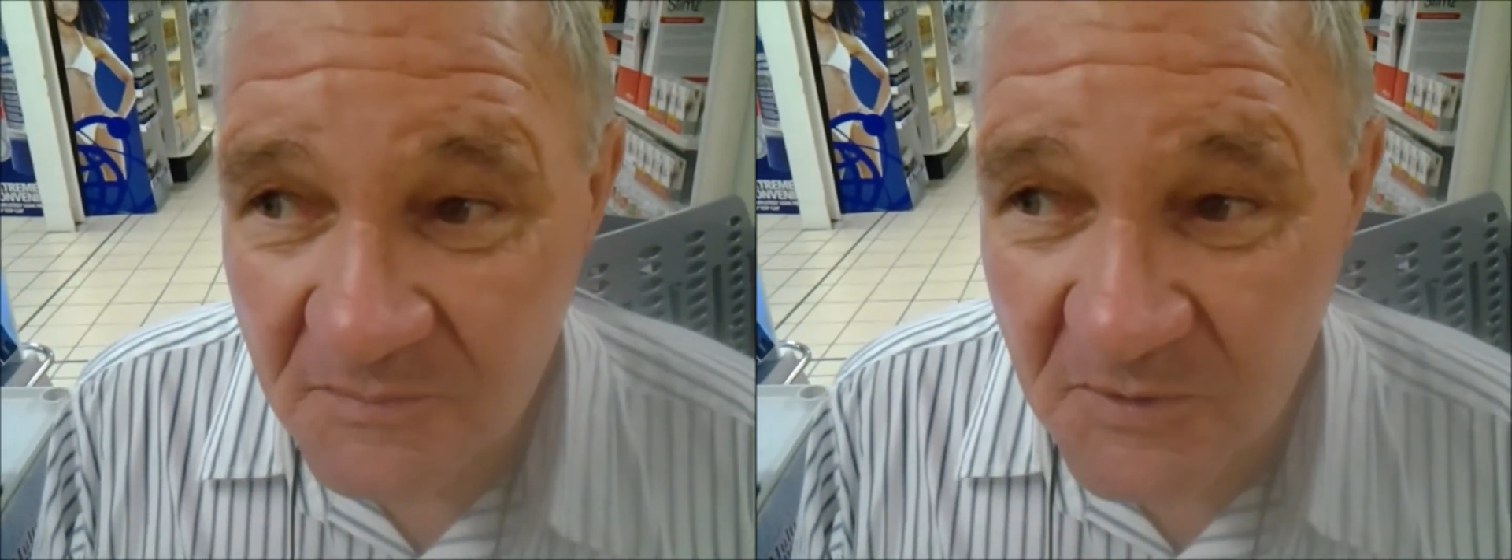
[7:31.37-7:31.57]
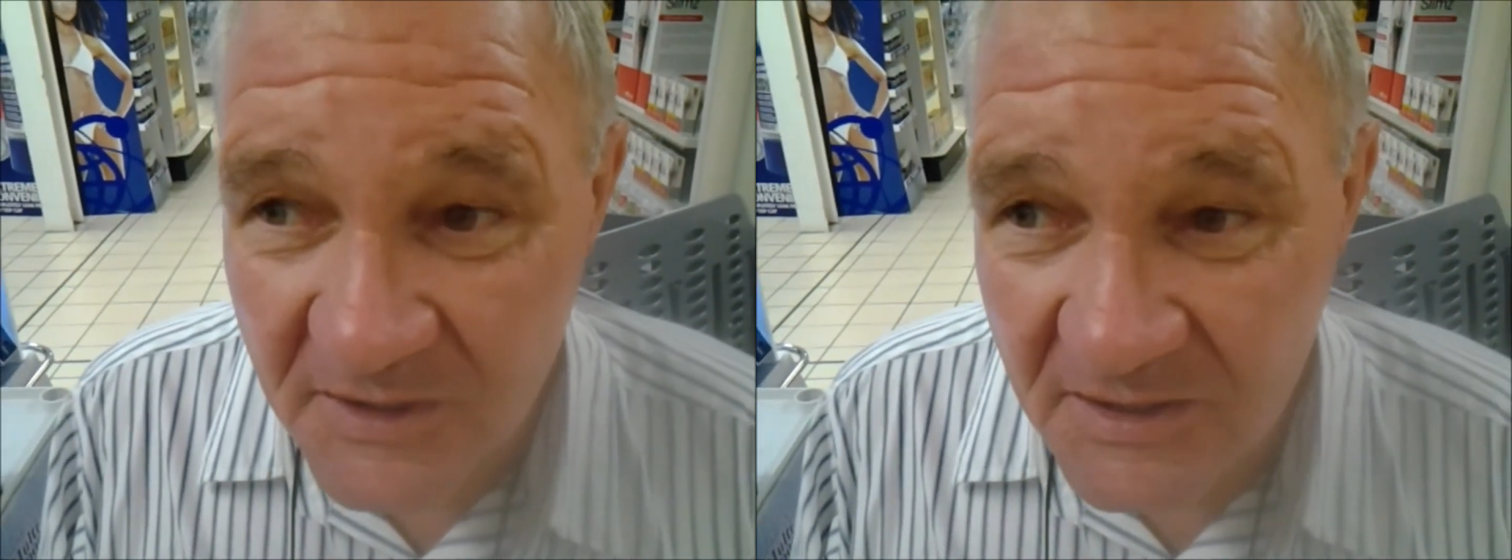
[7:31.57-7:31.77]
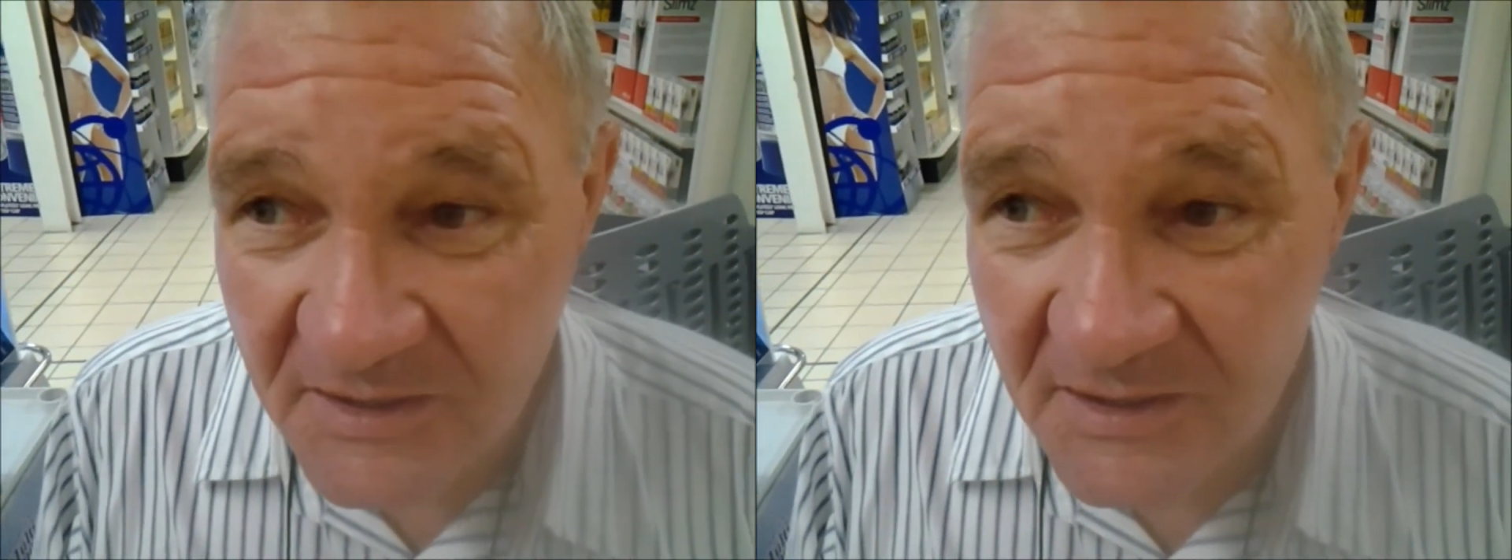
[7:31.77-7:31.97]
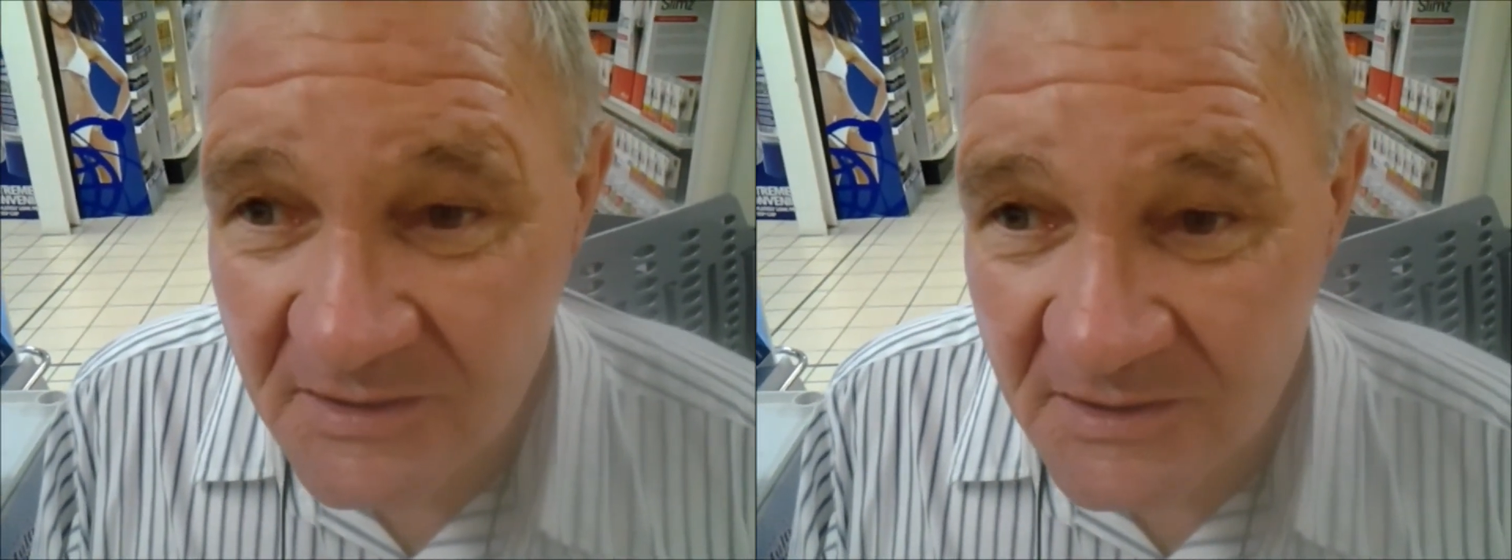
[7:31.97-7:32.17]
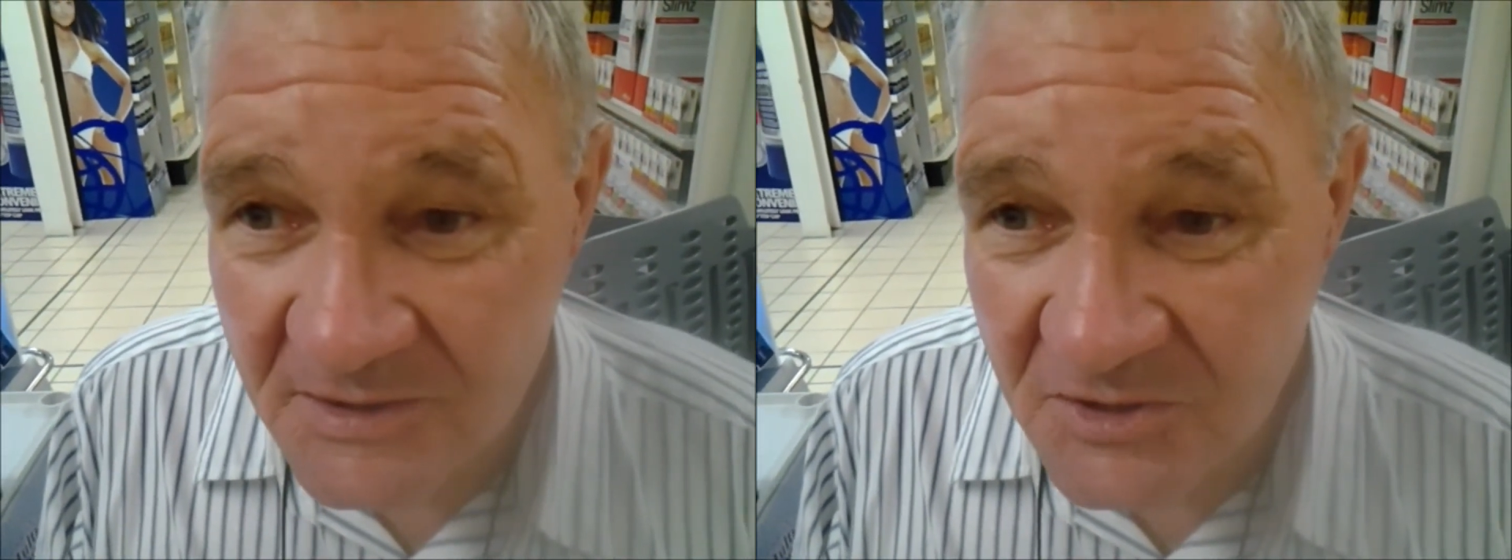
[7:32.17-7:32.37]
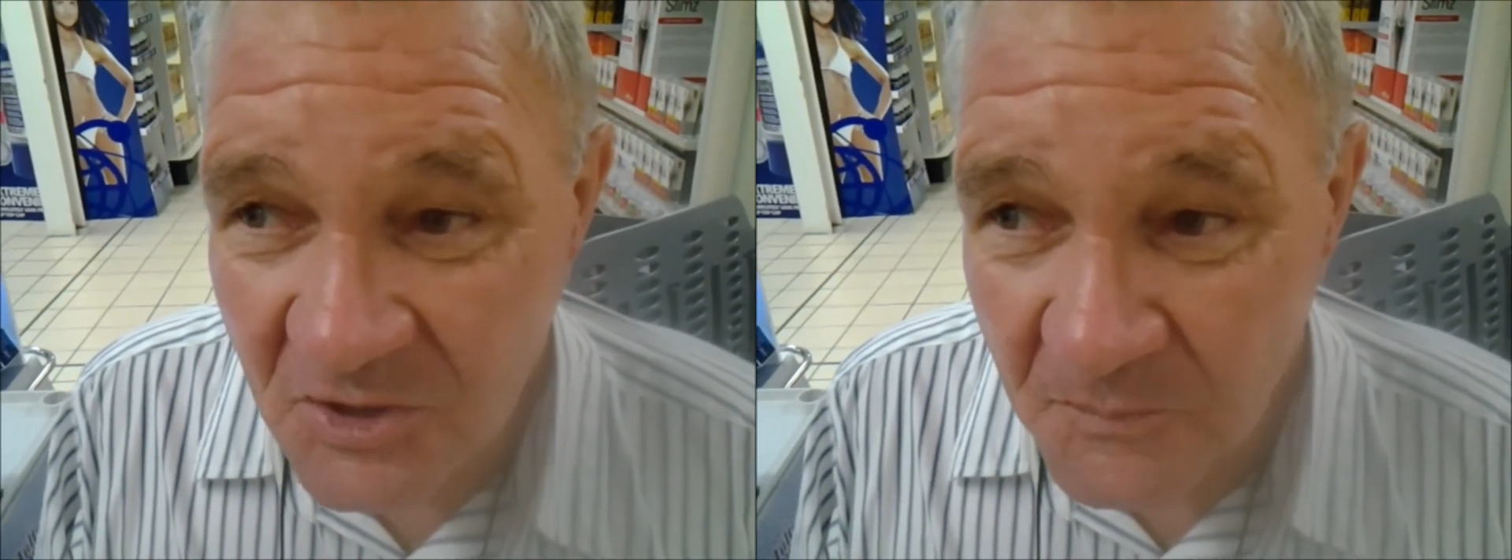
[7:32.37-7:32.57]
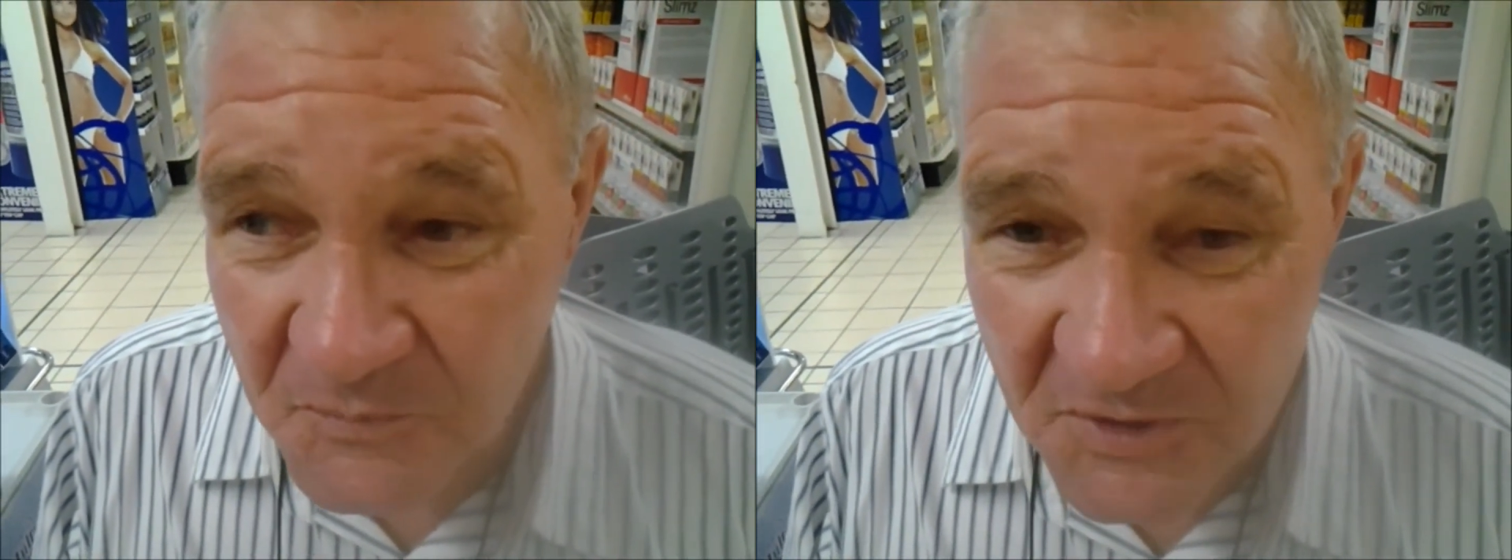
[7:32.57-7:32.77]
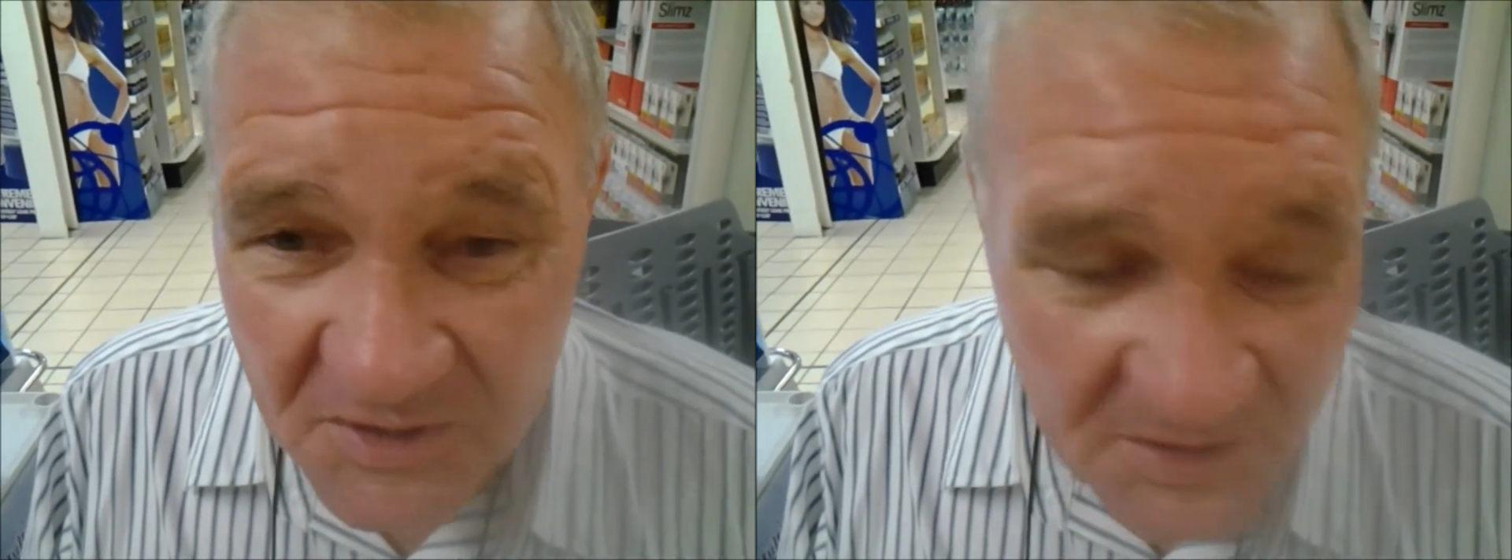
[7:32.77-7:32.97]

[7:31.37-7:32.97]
bleeding and stopped the